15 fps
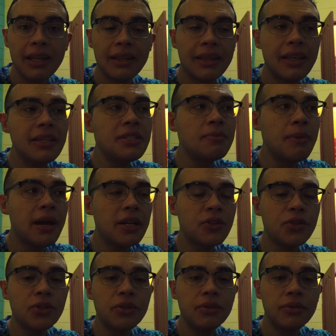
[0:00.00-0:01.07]
This
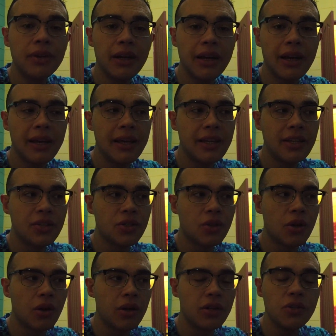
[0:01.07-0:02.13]
bedroom is
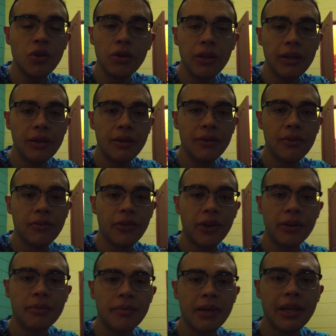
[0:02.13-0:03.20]
only
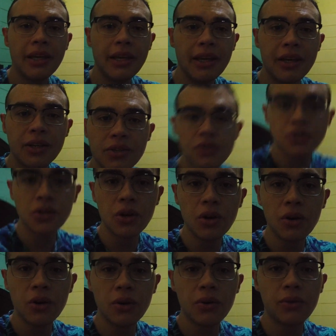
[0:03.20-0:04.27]
for me,
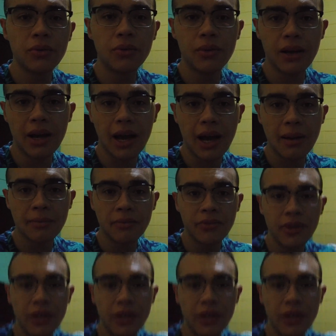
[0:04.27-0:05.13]
so I'm